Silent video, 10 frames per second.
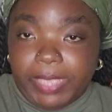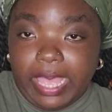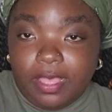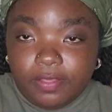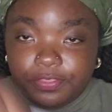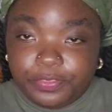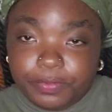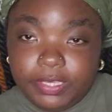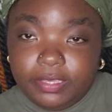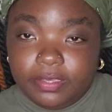pile
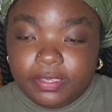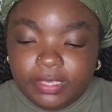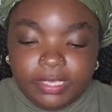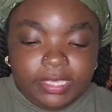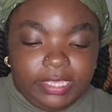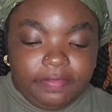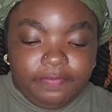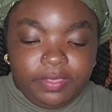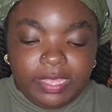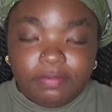three.
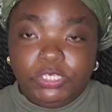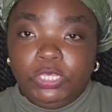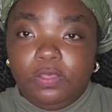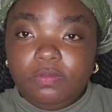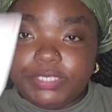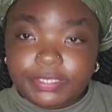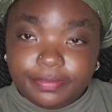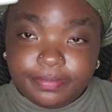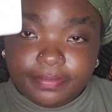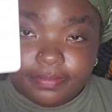If you have chosen